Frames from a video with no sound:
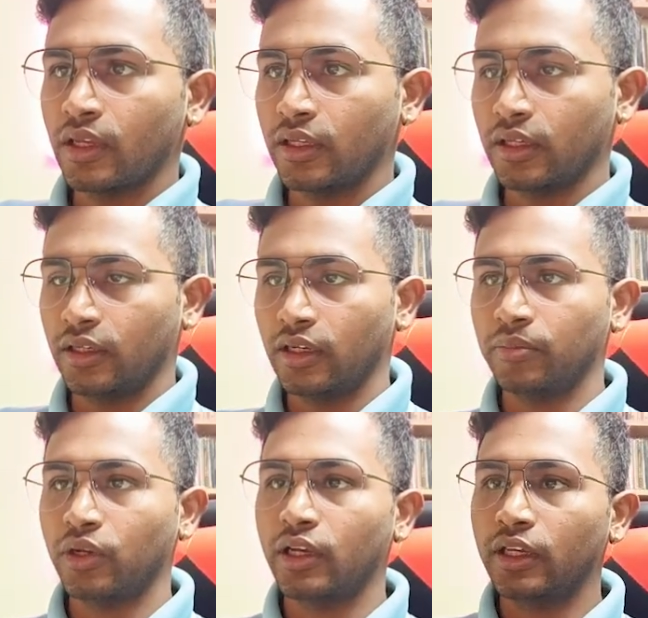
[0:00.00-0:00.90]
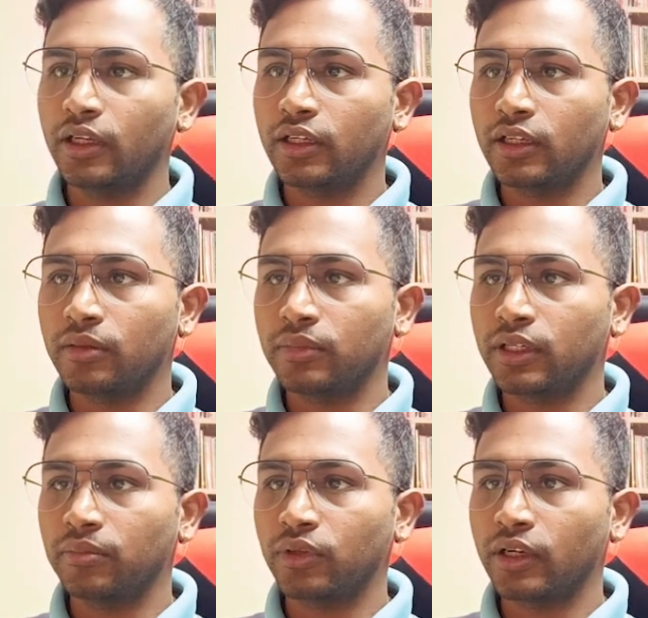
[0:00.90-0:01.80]
Here employee number,
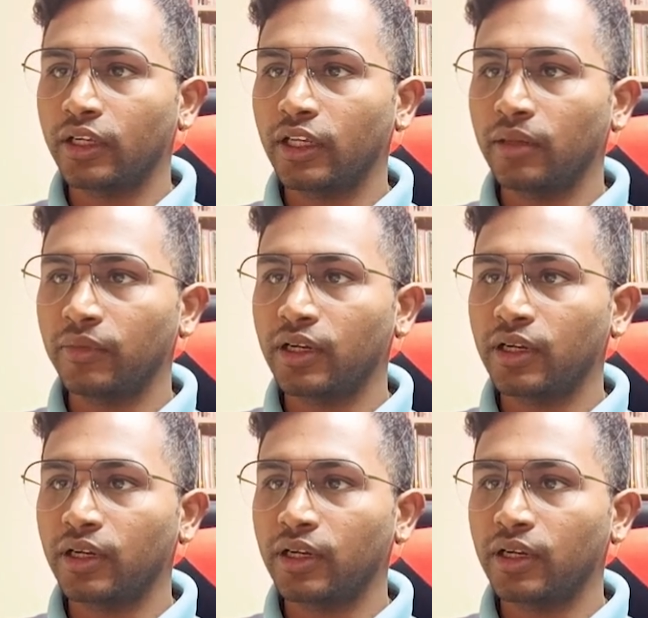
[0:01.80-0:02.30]
employee name,